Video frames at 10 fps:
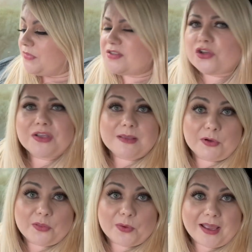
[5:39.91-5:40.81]
This cookie,
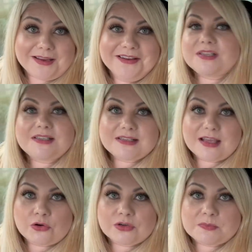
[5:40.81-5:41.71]
by the way, this is
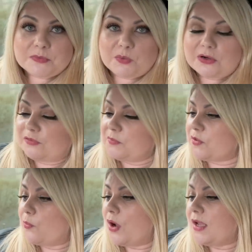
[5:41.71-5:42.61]
their Christmas one from
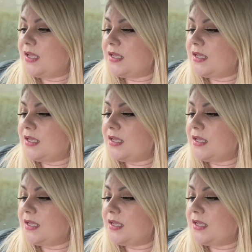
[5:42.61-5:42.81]
Subway.